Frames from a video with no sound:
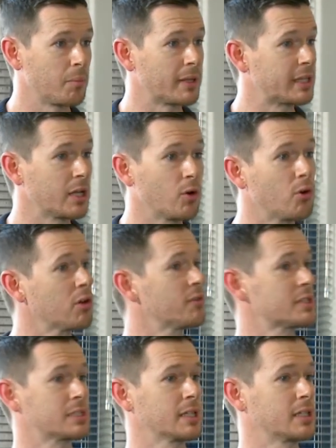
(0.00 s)
but they all of
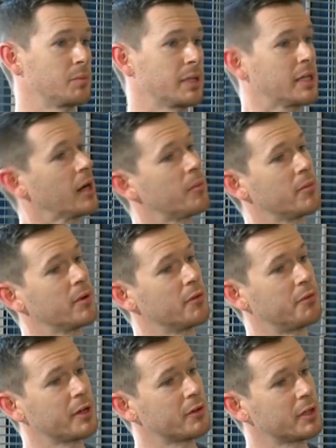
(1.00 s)
a sudden become
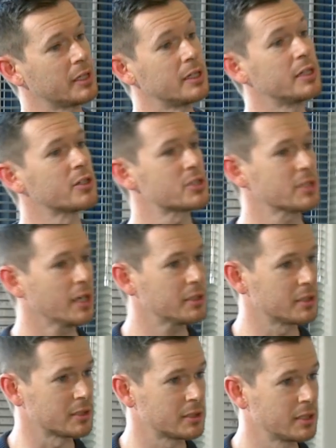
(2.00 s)
very
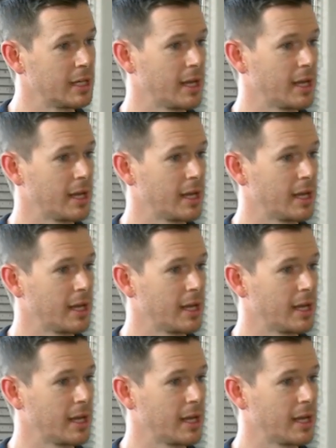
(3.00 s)
nearsighted,